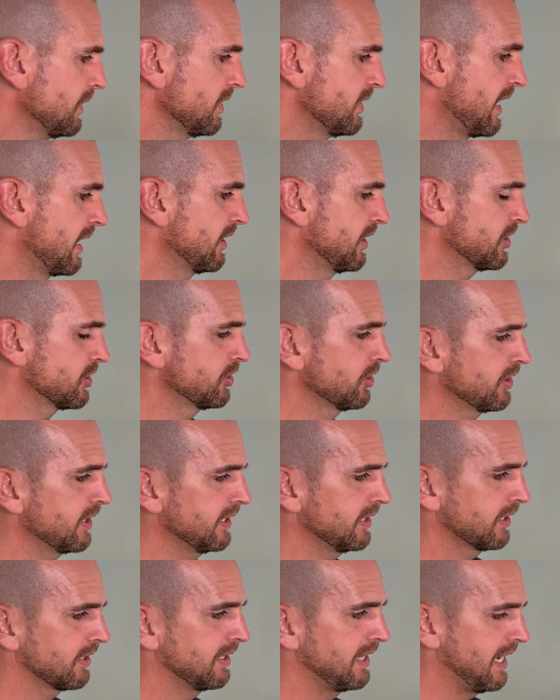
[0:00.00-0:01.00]
Now let's look
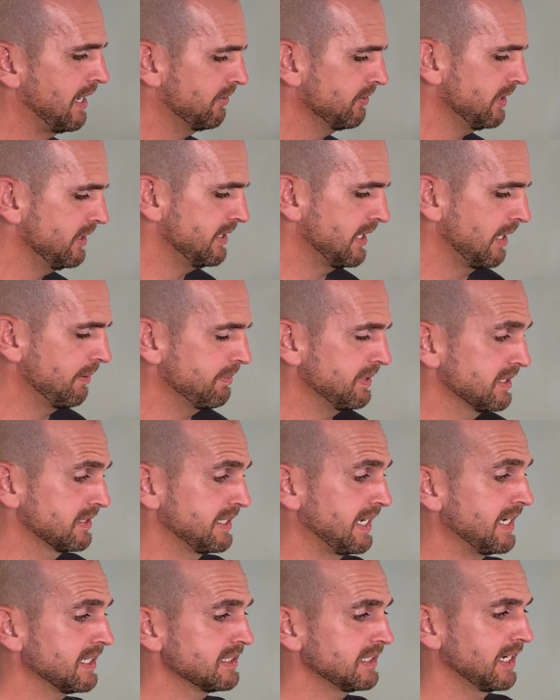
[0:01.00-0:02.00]
at a cloudy day, because
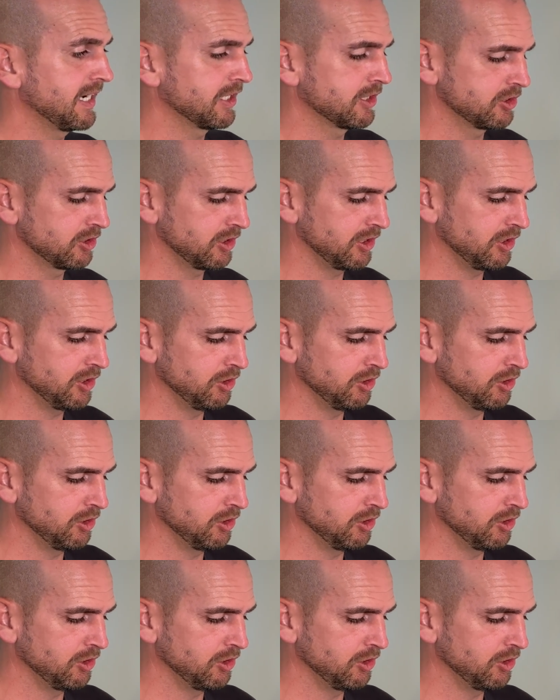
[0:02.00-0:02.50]
that's actually